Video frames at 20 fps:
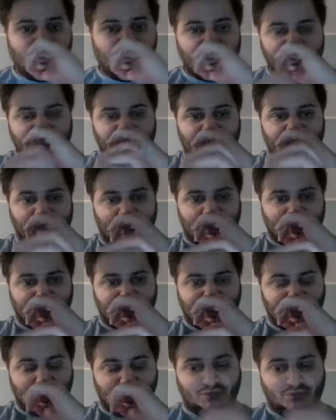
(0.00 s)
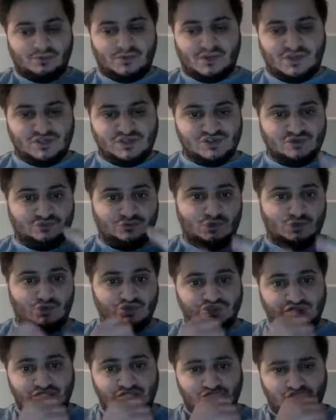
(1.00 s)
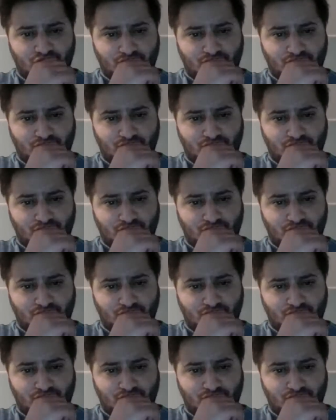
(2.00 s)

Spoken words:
It's like a tube and it's a vortex.